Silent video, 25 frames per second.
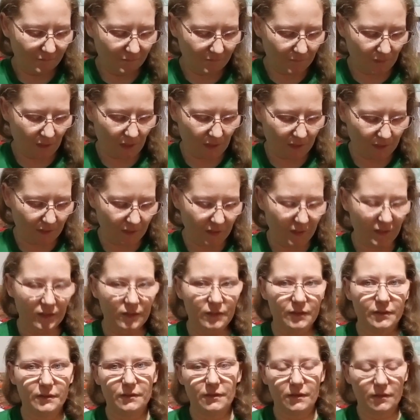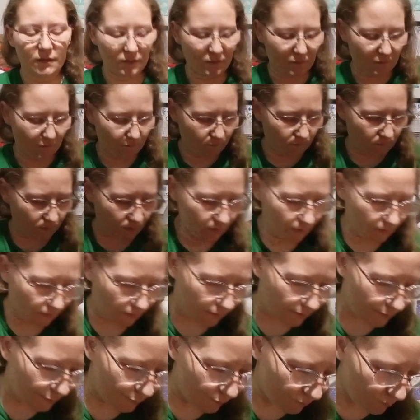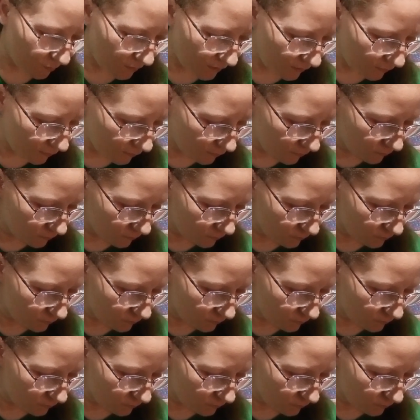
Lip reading: And then I didn't glue a bell.